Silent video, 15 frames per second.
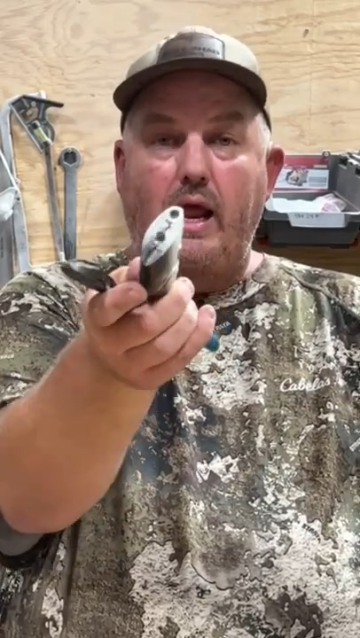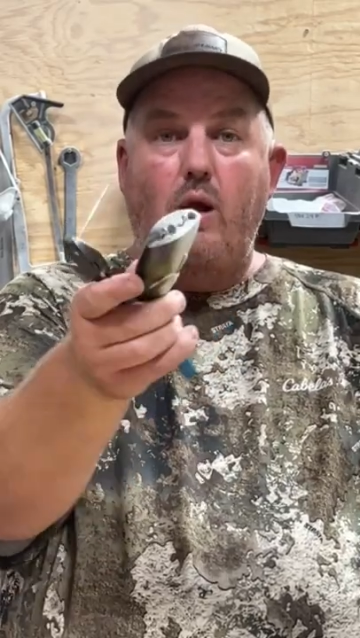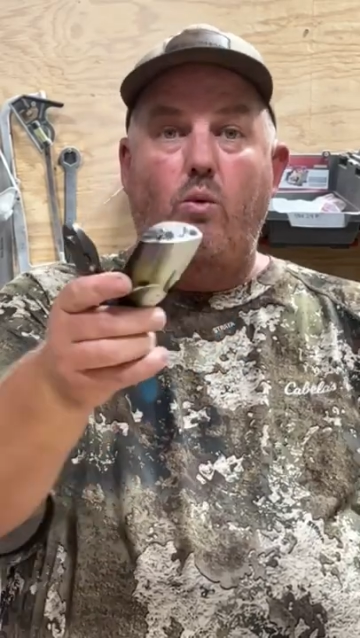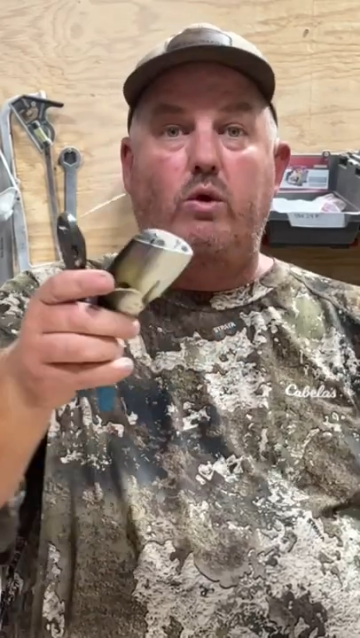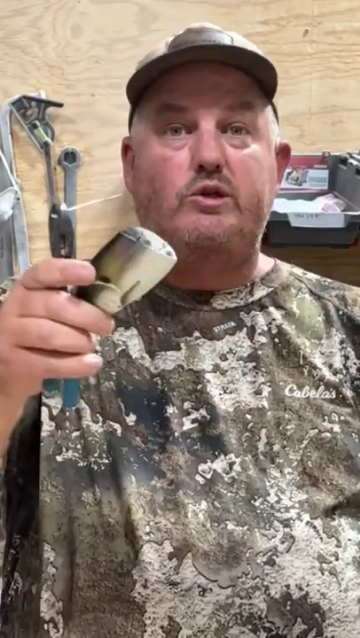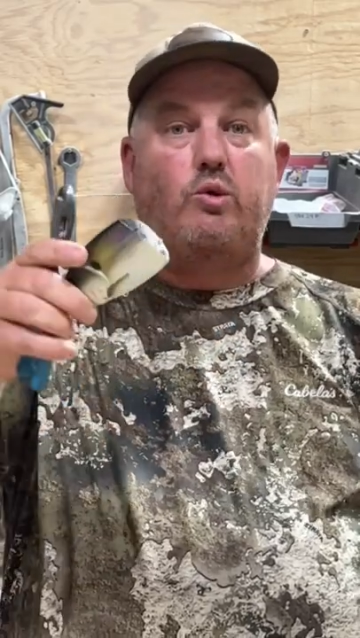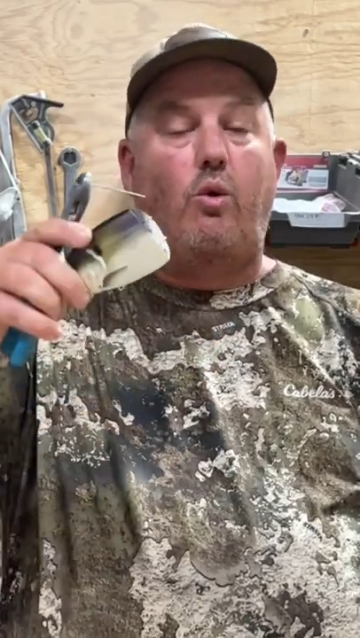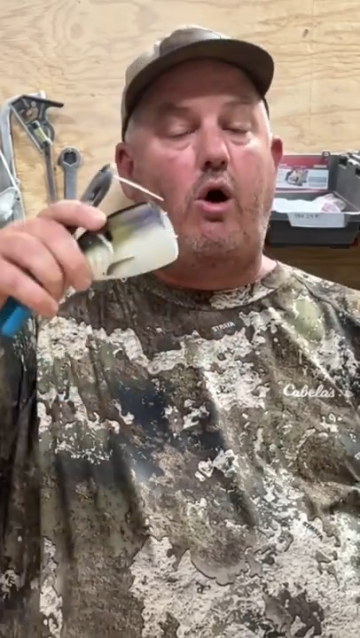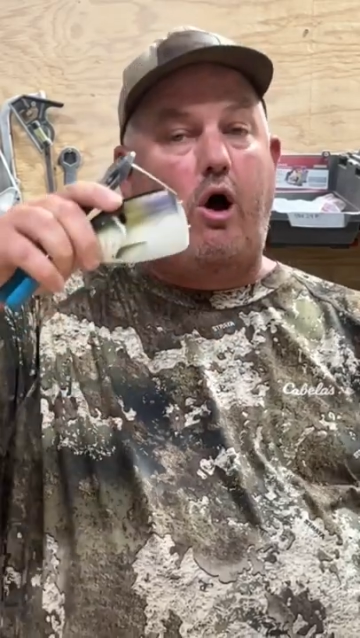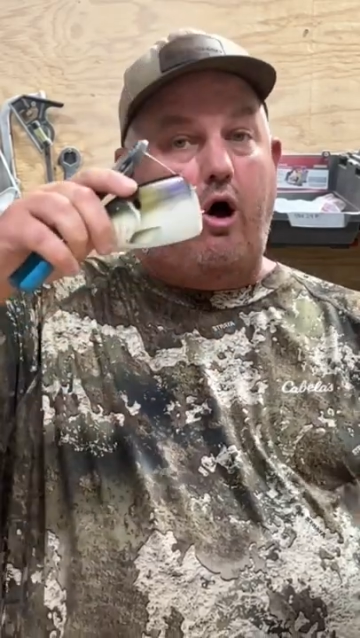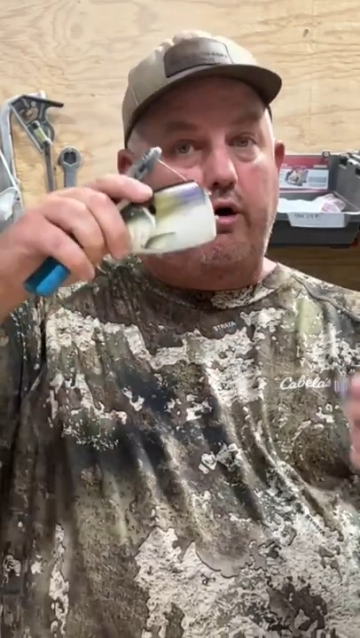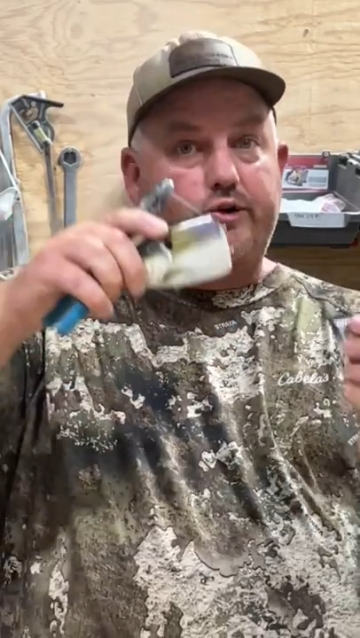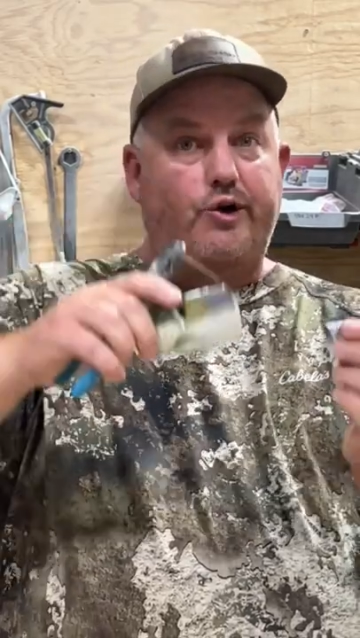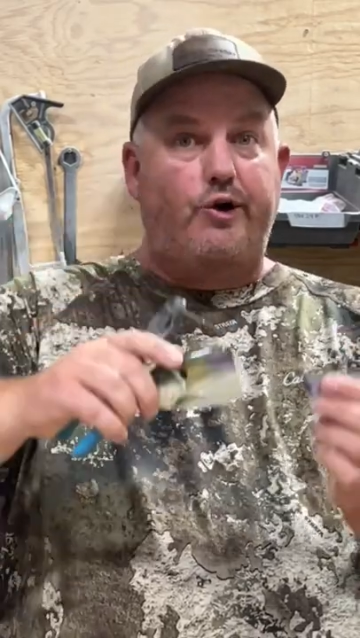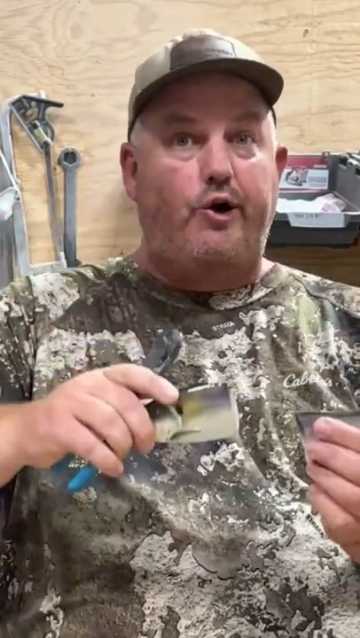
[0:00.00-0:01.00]
which will
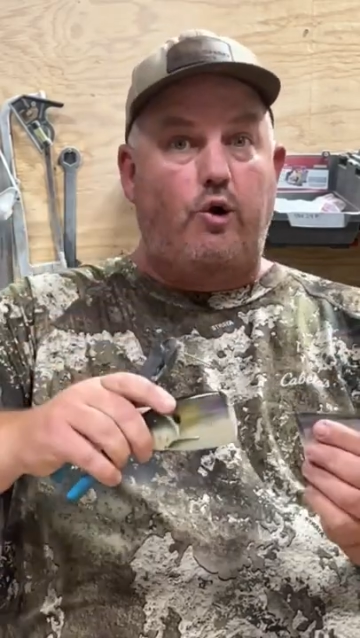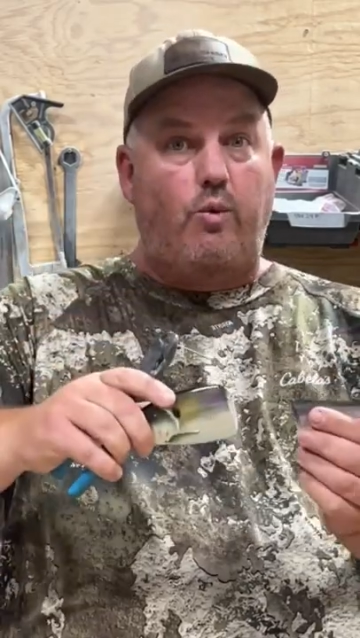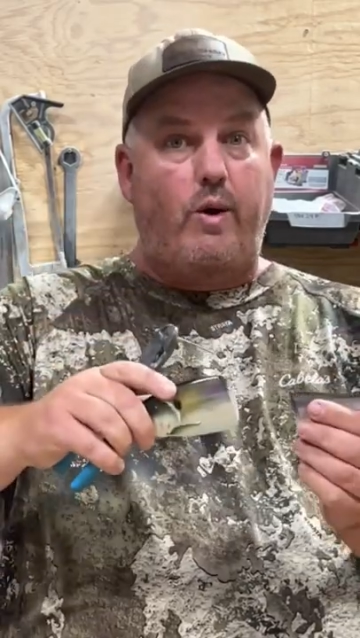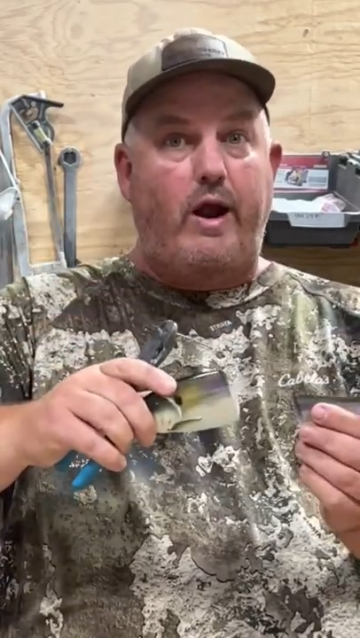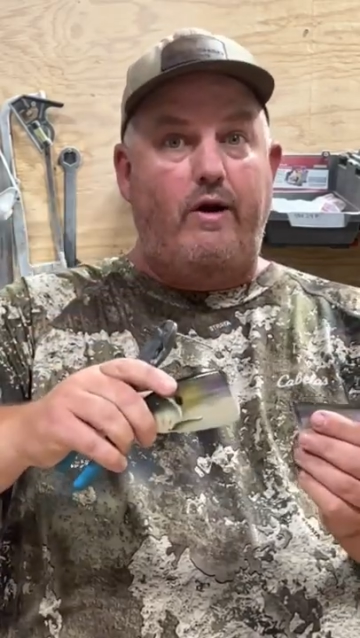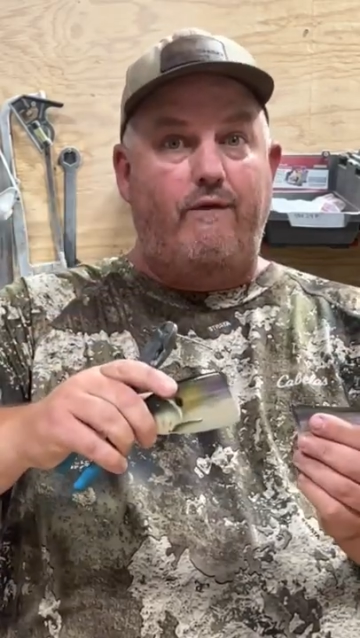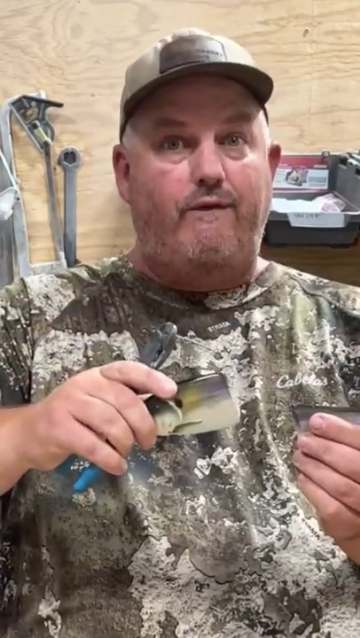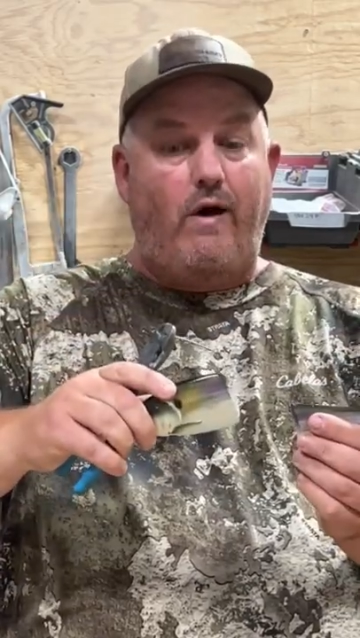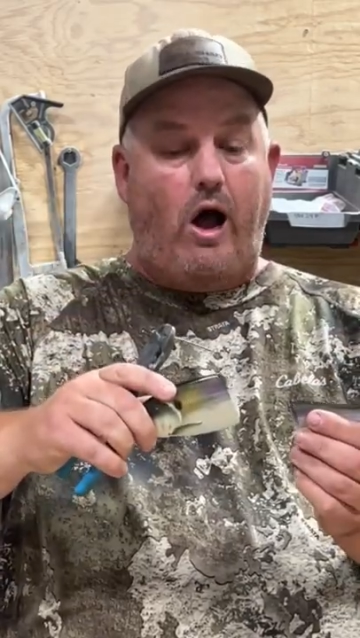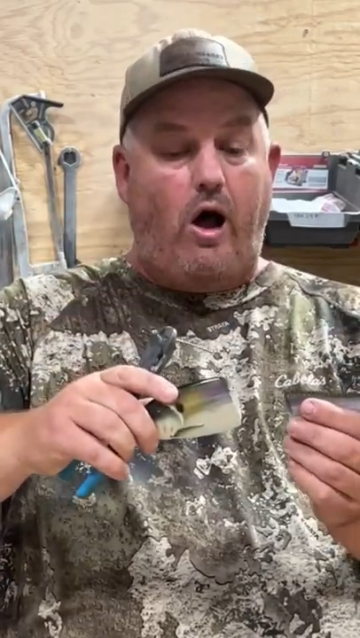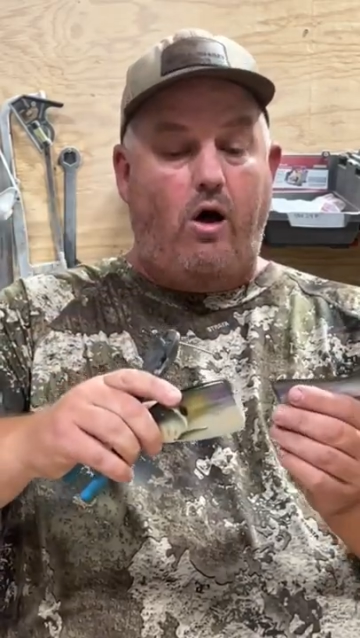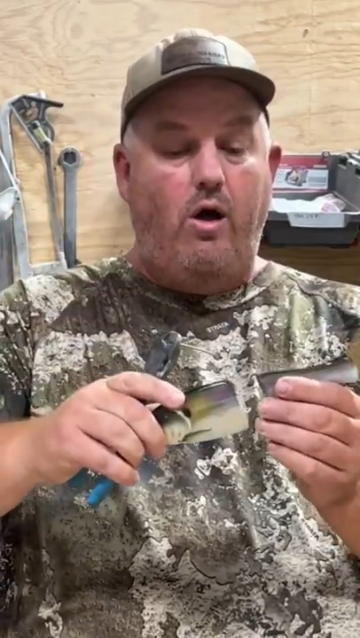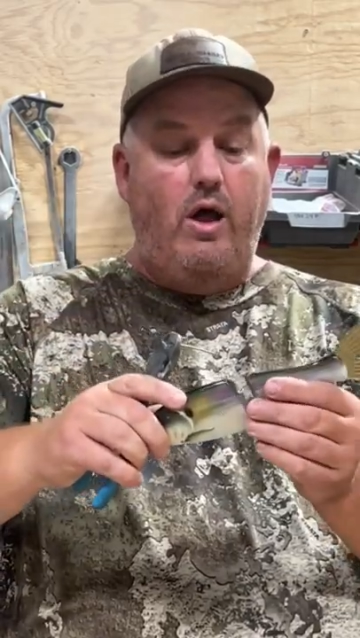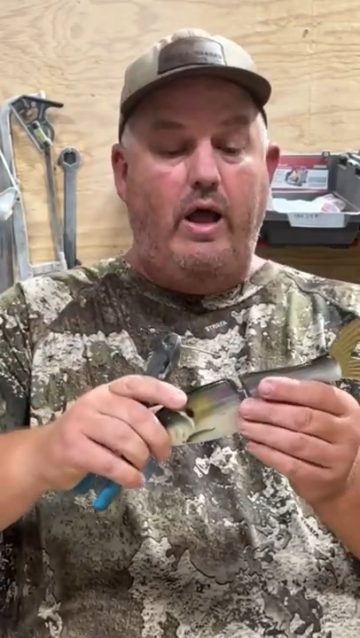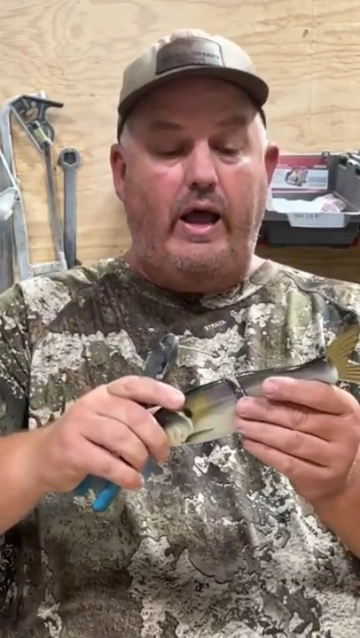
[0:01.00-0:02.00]
alter your rate of fall.